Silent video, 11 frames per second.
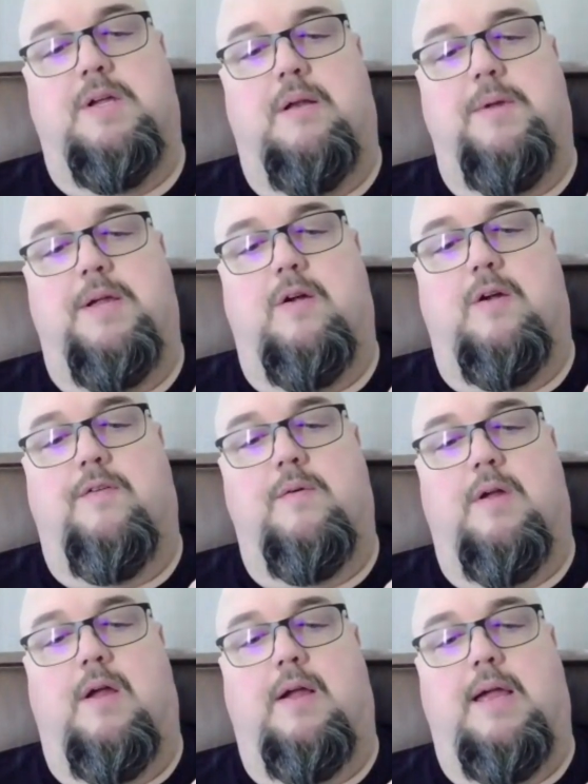you got to be careful.
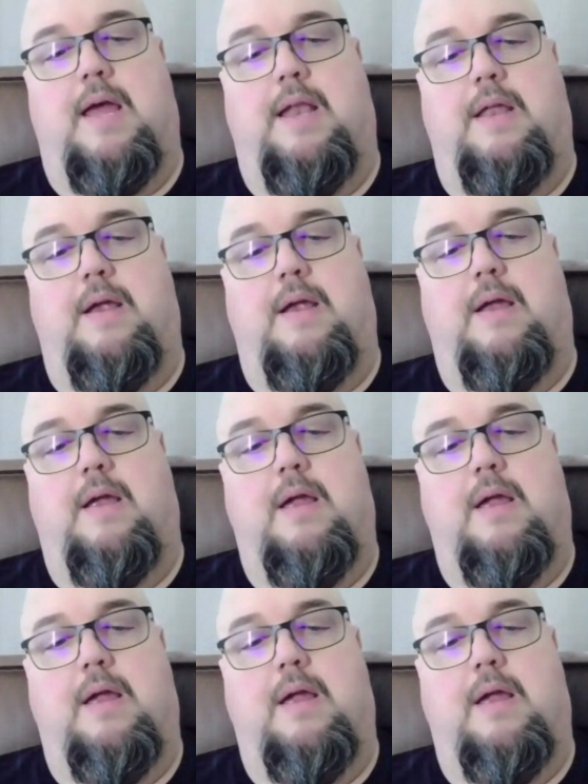Oh, I got it there.